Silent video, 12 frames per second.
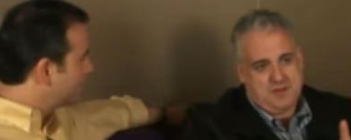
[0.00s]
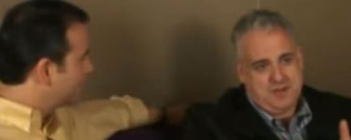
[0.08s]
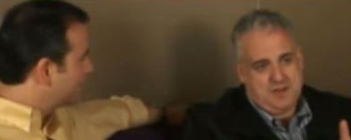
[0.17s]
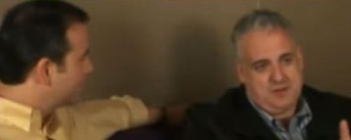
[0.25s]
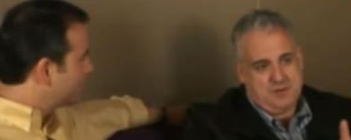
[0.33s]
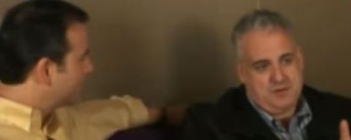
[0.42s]

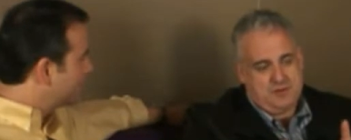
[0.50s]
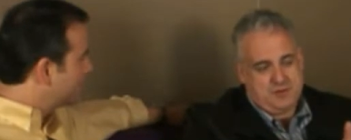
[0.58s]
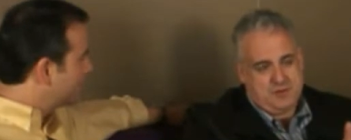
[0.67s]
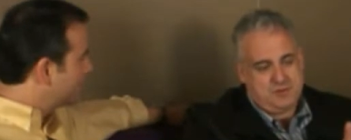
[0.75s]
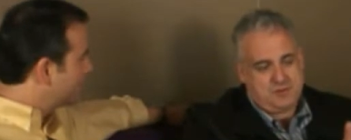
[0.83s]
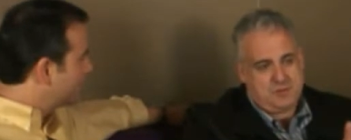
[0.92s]
Speaker 1: uh, who
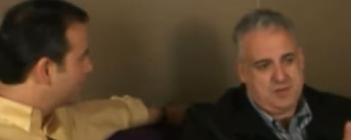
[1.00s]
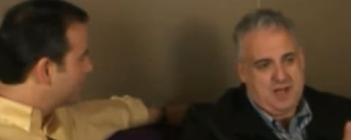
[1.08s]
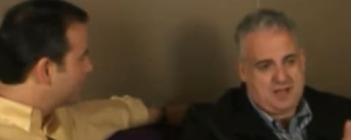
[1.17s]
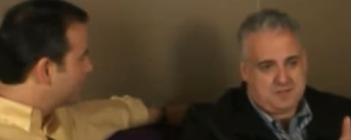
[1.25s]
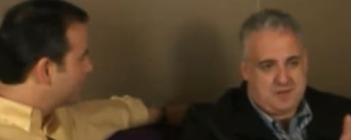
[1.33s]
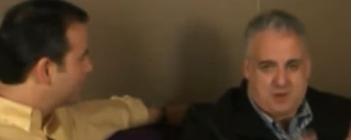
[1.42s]
cruise will
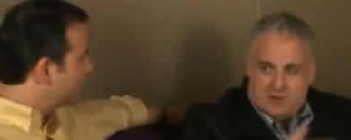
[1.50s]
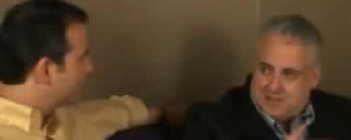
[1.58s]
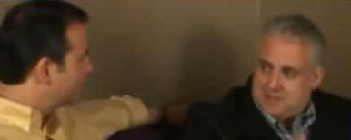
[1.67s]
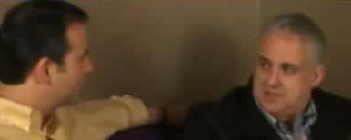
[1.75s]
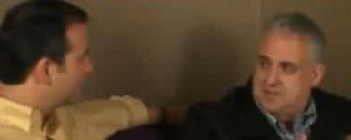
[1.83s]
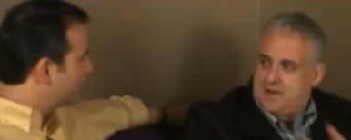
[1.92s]
ask me
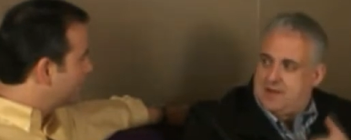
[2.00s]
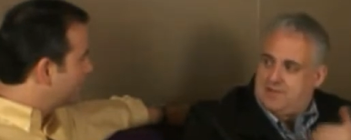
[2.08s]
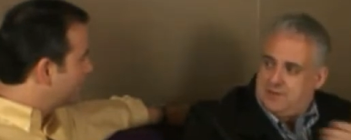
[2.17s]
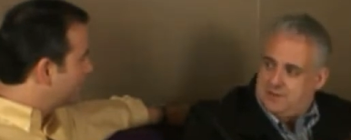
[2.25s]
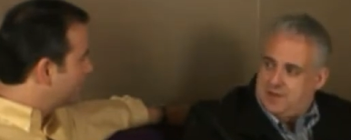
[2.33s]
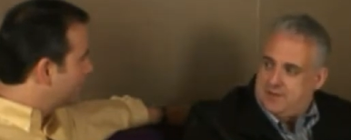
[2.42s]
questions about
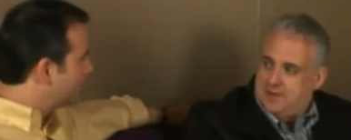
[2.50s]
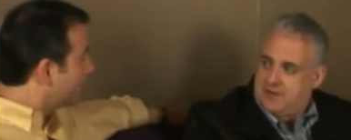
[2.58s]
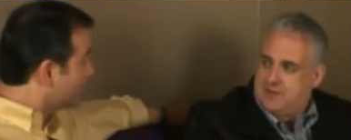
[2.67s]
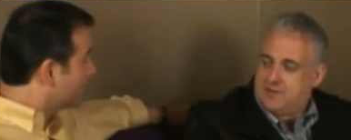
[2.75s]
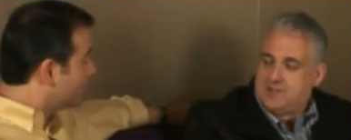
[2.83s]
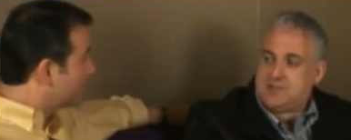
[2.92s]
forthcoming
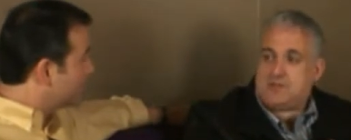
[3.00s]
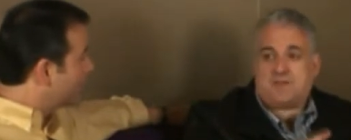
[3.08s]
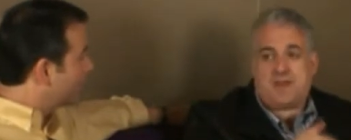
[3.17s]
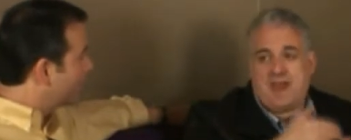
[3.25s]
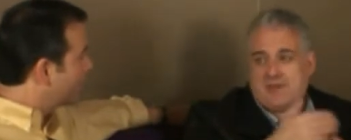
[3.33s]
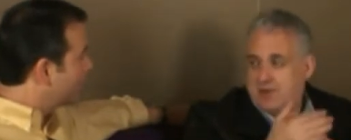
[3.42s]
cruises, or
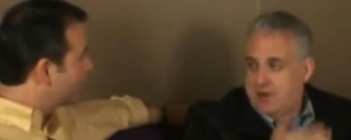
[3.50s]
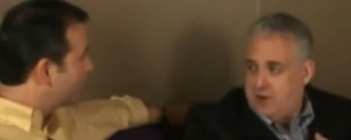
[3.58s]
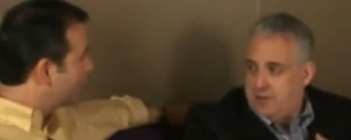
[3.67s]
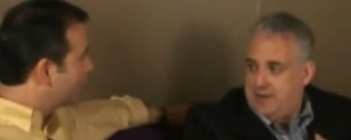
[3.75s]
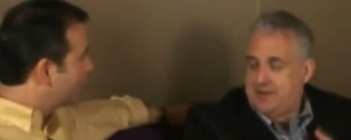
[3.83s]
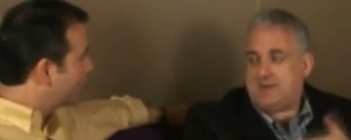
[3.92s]
if right. they have a
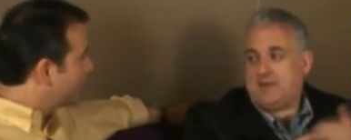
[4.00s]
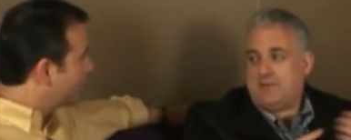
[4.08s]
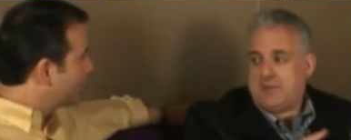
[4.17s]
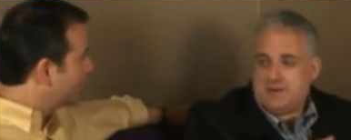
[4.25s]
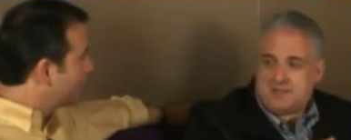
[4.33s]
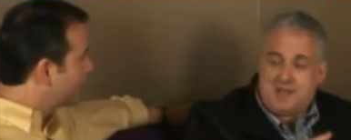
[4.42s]
comment, they'll
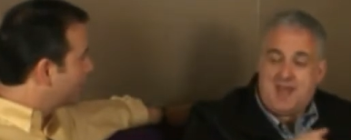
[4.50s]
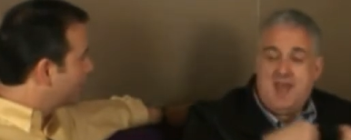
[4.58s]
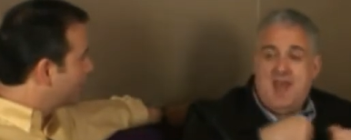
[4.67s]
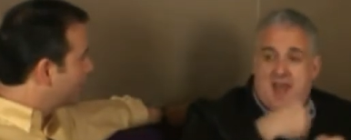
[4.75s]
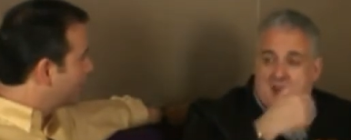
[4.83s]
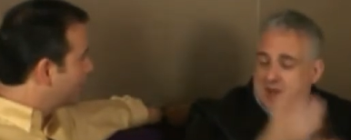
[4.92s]
post it,
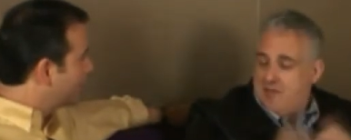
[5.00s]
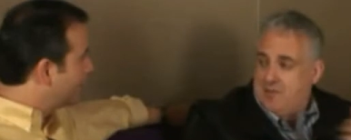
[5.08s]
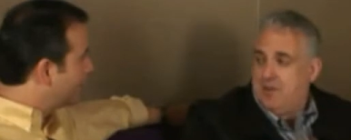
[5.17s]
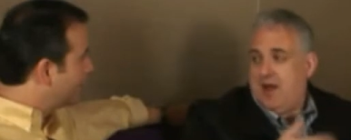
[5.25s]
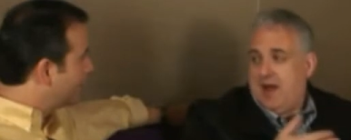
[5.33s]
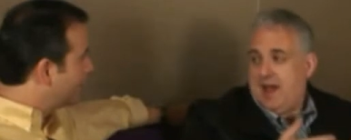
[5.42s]
and I
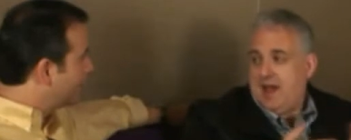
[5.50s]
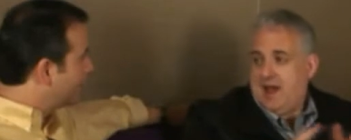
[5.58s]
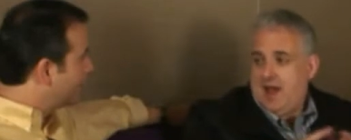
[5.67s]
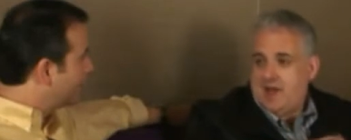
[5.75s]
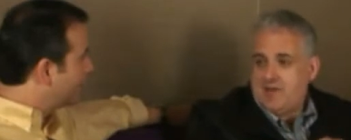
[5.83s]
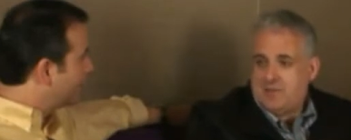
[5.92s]
reply.
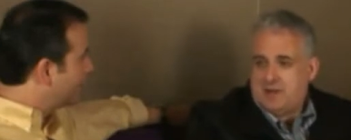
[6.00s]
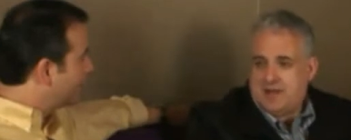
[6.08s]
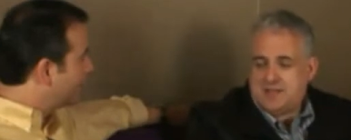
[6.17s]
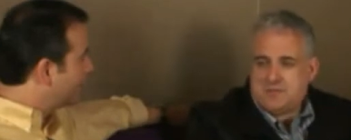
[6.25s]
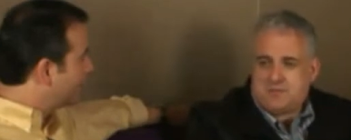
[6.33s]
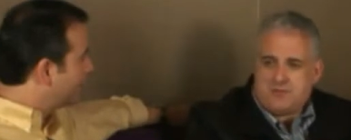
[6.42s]
I, I
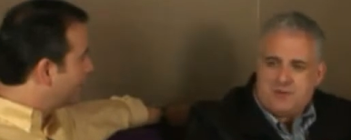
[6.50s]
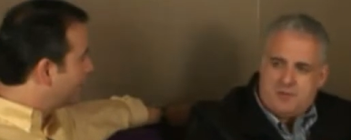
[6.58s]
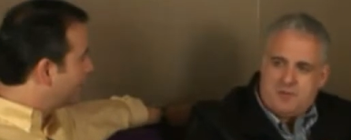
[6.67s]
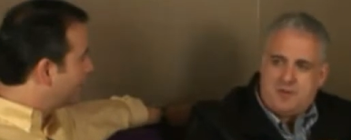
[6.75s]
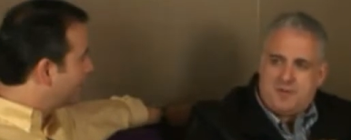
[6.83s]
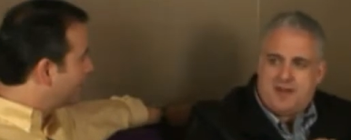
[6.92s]
reply to
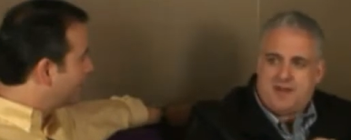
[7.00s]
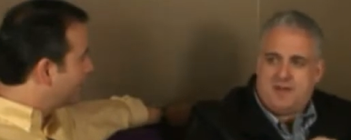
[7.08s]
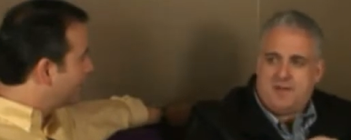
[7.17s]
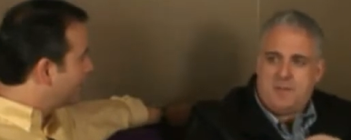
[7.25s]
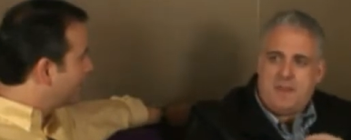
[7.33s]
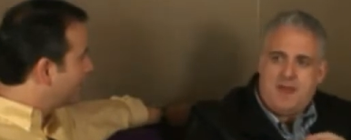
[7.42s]
probably about
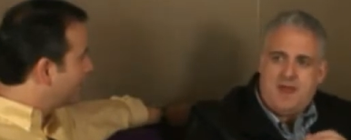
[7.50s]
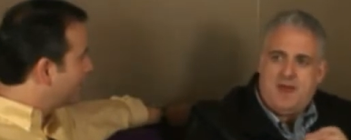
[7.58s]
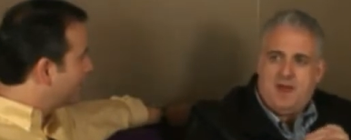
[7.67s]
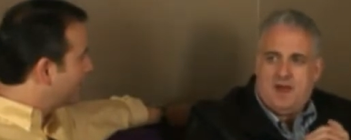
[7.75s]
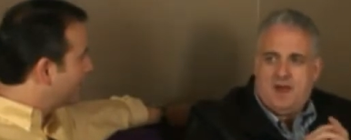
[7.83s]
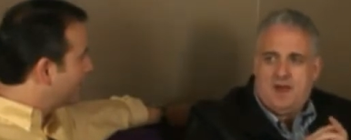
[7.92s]
a,
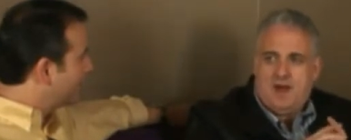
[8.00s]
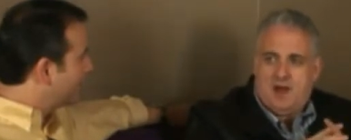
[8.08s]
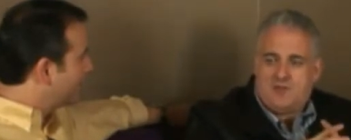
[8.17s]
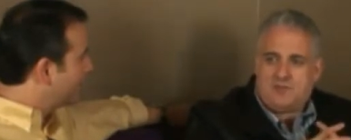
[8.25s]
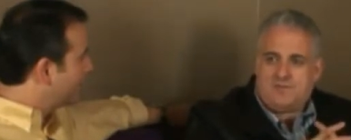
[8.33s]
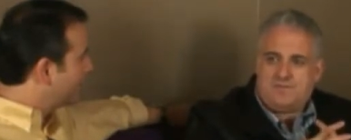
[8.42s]
a
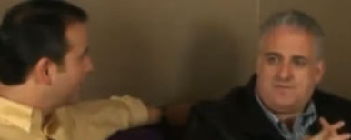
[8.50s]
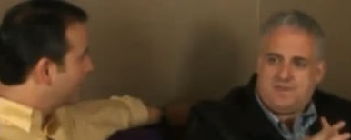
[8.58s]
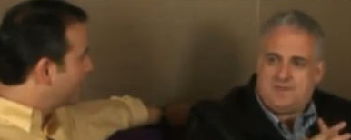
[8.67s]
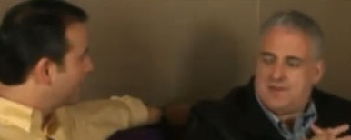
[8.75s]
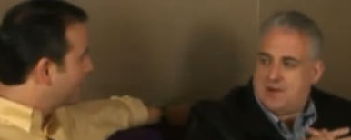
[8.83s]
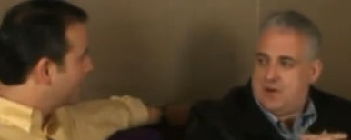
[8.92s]

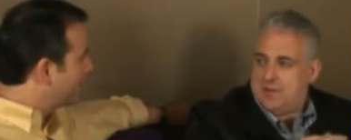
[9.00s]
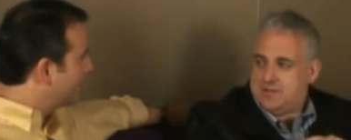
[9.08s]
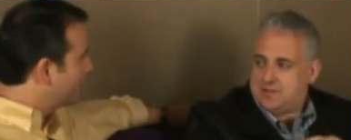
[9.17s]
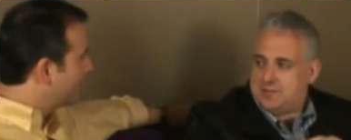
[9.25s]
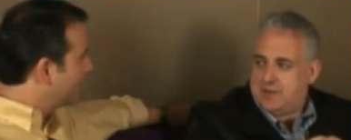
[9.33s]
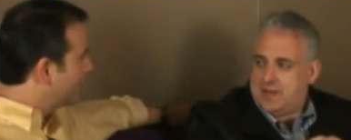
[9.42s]
150
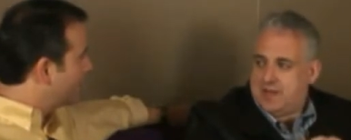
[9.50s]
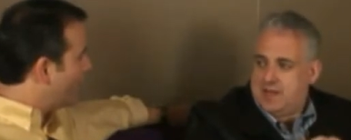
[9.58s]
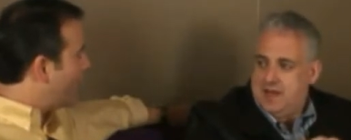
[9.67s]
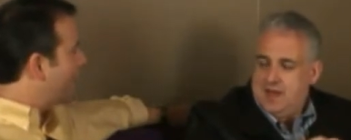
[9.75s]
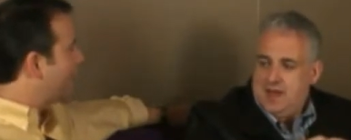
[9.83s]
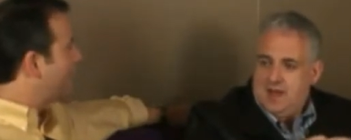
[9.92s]
comments a week. Wow.